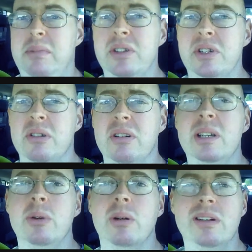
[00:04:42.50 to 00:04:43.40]
Not sure
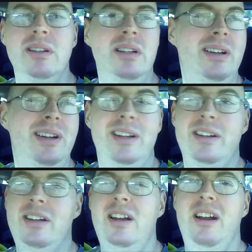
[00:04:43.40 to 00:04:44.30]
anymore.
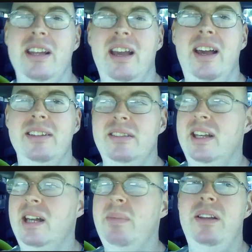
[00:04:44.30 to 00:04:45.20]
Alright guys,
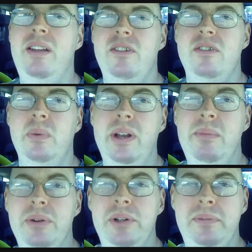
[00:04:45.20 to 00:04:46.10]
I gotta pay attention to what
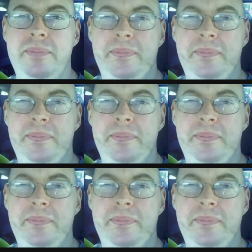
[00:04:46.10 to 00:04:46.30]
I'm doing.